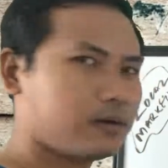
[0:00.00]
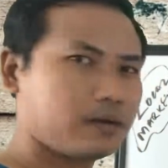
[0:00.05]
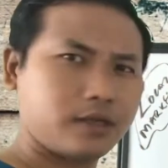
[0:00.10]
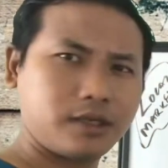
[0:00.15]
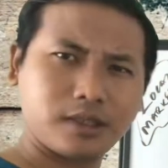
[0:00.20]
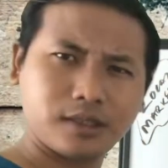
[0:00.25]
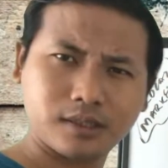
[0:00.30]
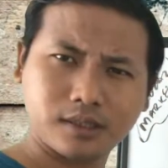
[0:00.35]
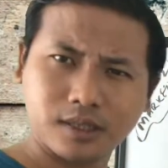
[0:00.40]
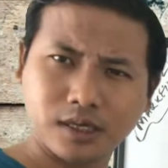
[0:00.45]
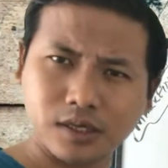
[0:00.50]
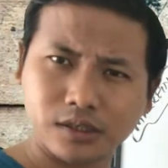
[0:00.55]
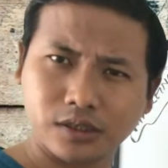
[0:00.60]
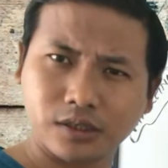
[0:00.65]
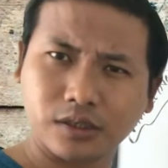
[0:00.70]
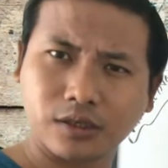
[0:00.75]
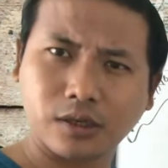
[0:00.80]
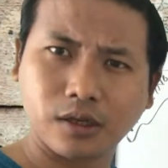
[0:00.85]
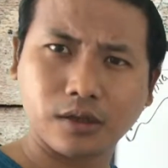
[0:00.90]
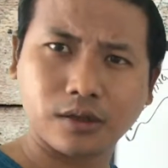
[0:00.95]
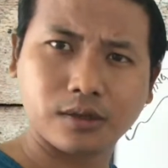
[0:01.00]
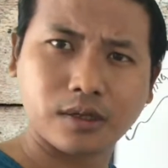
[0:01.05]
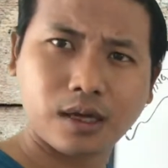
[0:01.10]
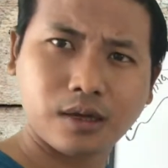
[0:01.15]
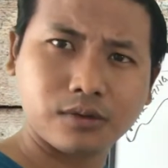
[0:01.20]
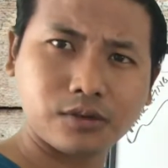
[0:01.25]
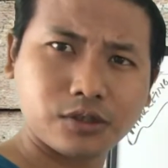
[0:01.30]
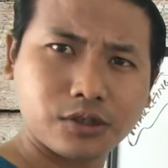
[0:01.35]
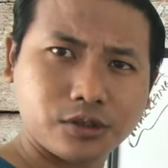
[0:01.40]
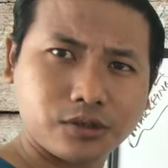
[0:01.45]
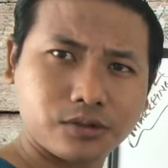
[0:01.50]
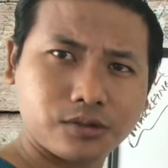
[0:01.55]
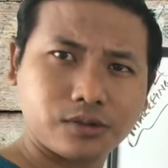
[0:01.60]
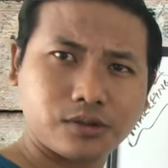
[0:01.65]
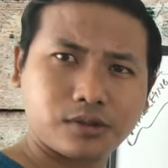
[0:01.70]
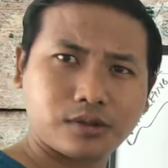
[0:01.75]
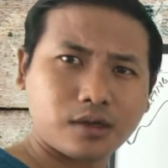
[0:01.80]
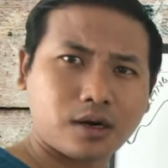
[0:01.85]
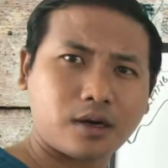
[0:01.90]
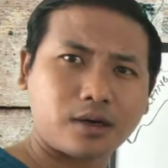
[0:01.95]
It does include how to
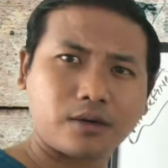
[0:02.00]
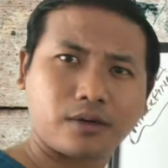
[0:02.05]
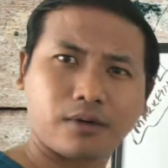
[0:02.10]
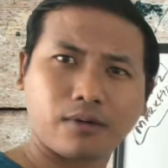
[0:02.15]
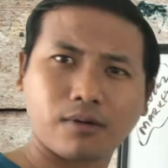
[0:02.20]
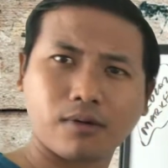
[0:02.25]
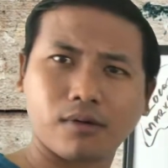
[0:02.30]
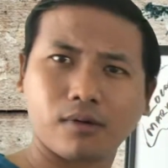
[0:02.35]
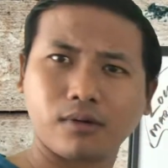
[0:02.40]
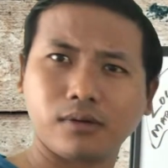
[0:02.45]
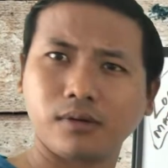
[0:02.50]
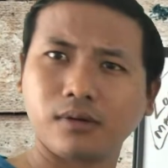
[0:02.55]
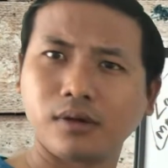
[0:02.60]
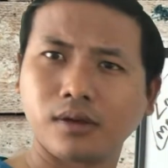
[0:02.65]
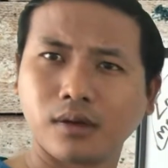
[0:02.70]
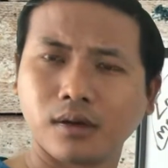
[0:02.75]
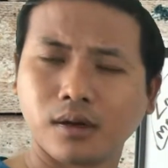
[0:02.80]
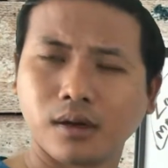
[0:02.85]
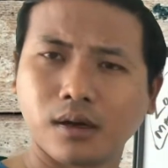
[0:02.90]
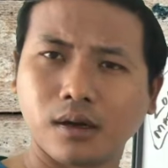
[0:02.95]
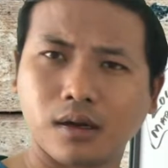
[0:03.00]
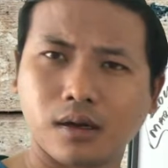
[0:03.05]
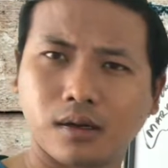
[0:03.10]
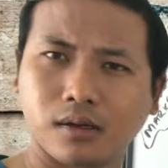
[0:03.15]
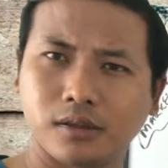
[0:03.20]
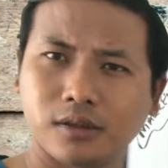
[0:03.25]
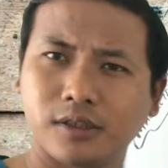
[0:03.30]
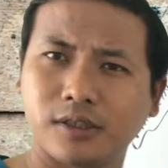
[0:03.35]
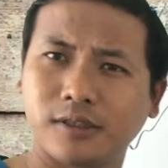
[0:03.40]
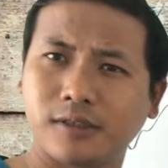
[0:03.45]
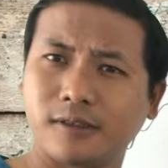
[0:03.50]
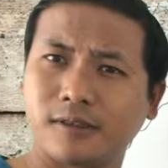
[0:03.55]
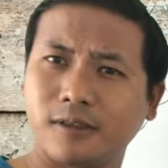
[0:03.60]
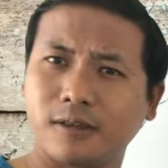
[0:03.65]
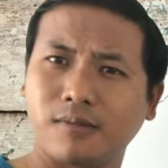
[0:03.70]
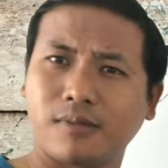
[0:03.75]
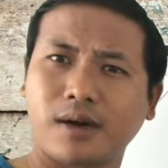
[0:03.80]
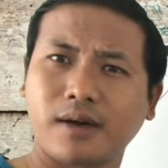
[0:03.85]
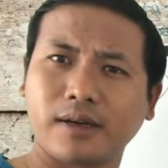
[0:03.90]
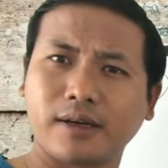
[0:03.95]
start your own
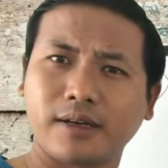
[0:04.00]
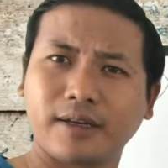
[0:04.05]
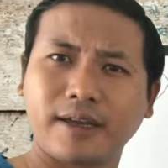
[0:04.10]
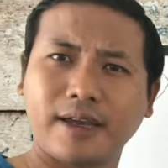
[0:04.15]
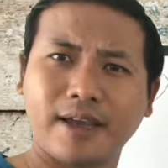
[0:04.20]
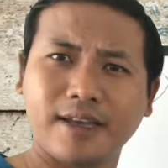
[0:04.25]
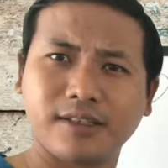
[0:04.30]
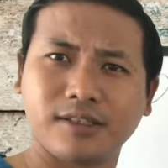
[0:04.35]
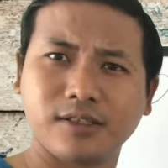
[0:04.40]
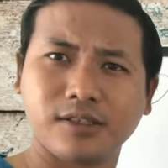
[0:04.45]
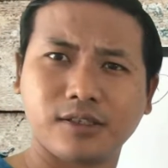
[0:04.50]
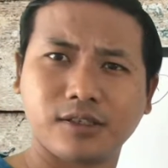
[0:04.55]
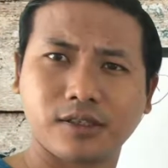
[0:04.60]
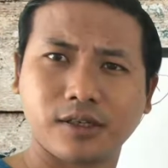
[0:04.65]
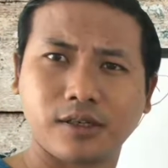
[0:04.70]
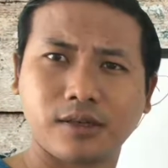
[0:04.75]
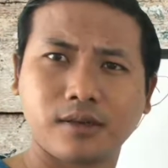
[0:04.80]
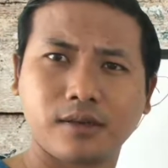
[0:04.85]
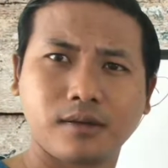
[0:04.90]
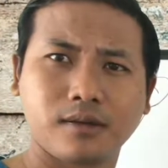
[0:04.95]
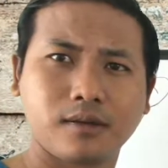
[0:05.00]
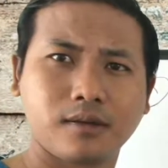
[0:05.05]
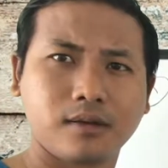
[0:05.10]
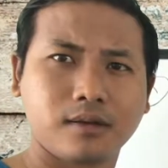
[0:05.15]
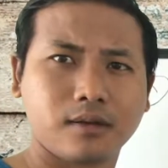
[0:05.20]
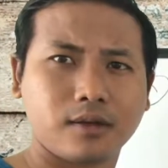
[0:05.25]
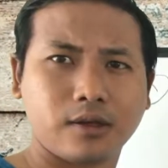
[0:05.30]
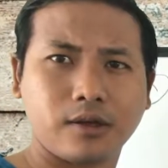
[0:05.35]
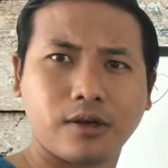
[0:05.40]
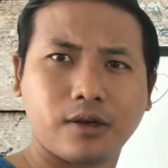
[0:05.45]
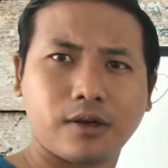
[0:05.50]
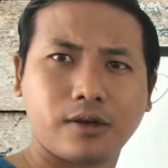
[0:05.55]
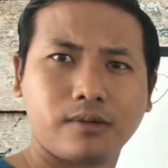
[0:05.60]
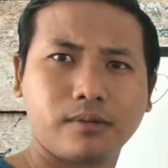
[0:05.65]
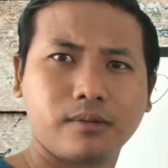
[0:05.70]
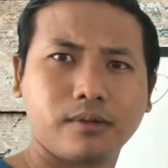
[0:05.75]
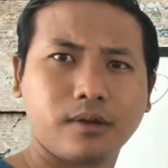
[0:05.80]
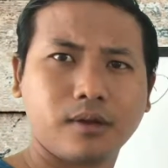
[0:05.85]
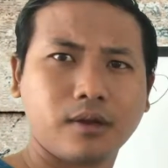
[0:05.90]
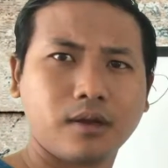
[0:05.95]
digital marketing agency,
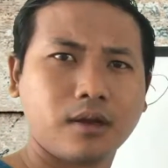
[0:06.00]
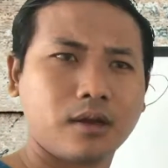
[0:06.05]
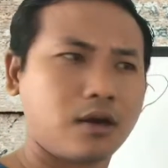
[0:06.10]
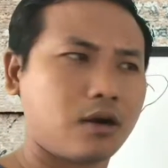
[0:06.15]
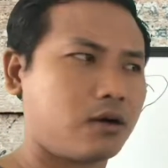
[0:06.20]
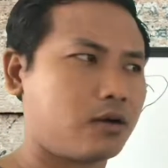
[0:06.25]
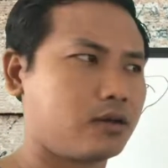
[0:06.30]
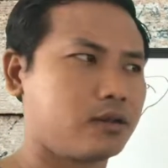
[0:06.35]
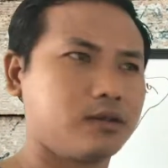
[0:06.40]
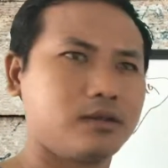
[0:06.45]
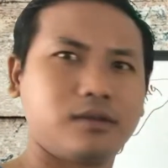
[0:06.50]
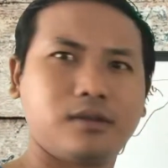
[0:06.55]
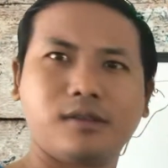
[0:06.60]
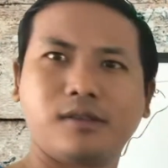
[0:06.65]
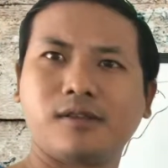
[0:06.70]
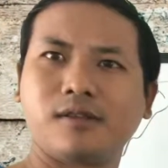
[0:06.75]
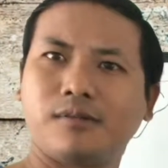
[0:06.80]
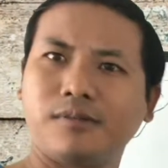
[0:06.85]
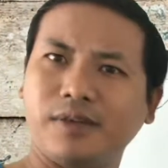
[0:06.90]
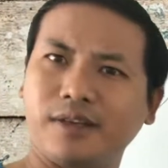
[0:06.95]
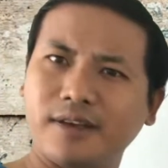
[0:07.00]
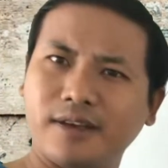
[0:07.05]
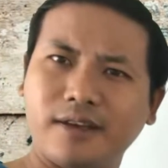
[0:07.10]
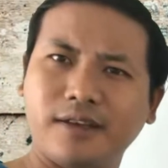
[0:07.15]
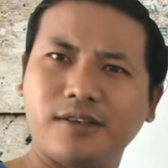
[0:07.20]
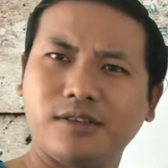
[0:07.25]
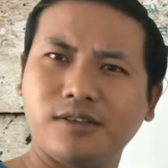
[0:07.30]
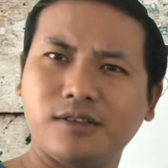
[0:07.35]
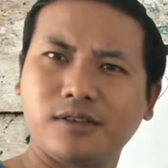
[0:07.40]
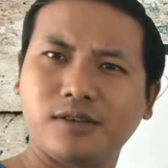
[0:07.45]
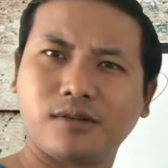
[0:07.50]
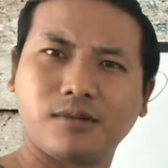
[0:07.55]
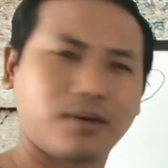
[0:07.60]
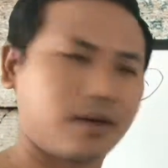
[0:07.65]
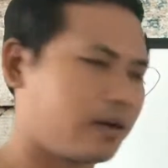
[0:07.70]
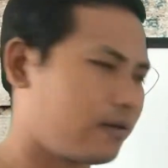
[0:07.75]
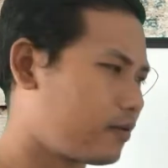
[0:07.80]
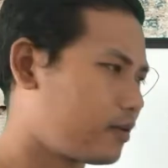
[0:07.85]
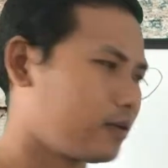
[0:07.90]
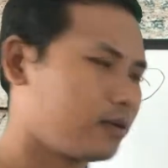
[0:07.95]
or digital media agency,
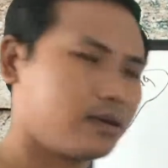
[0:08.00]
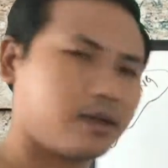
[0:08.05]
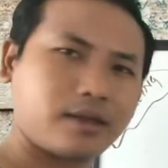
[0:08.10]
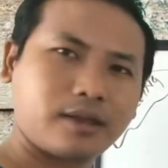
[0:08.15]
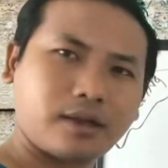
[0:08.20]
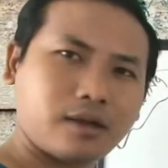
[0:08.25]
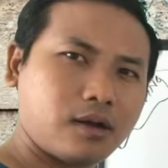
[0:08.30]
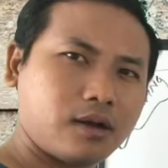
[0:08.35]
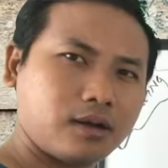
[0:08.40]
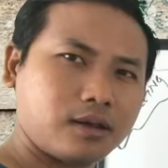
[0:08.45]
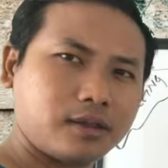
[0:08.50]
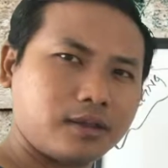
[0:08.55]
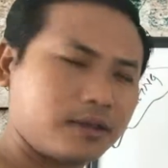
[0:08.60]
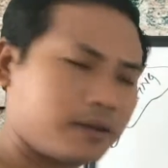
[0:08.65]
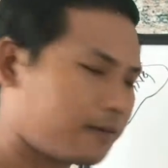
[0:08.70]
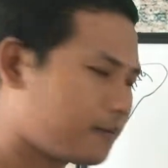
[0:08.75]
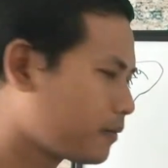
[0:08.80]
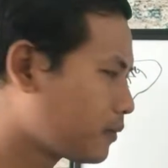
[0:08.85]
whatever you call it.